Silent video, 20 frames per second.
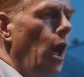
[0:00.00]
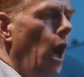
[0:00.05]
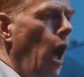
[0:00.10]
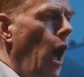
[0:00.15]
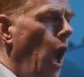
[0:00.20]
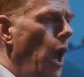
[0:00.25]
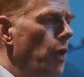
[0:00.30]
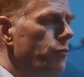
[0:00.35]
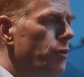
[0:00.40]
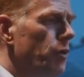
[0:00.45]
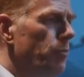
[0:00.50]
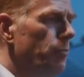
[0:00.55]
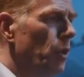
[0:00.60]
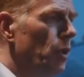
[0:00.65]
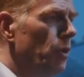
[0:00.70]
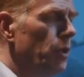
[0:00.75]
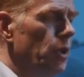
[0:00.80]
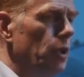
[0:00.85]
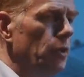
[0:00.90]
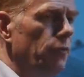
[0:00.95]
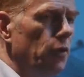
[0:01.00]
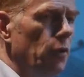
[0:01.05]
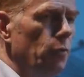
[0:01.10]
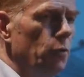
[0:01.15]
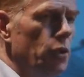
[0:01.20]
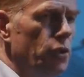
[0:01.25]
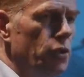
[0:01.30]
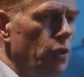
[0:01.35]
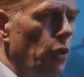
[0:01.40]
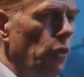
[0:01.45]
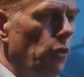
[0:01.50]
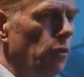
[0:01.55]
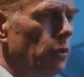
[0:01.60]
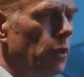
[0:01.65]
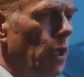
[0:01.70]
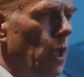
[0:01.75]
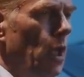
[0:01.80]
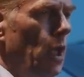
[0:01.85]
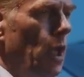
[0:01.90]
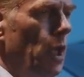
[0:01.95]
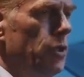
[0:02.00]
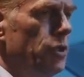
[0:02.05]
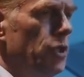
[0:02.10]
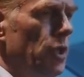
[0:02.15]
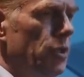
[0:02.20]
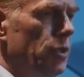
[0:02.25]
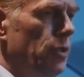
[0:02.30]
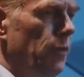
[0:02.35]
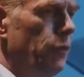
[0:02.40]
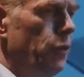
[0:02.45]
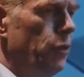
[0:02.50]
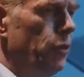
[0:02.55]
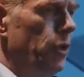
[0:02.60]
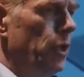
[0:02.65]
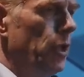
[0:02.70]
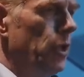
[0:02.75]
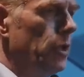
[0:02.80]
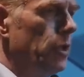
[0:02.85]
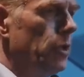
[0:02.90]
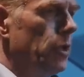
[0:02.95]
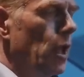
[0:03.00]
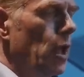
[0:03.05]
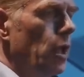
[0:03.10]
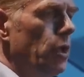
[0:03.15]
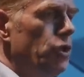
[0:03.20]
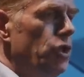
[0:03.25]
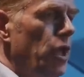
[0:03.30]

one hundred million of them were sold in just a few years,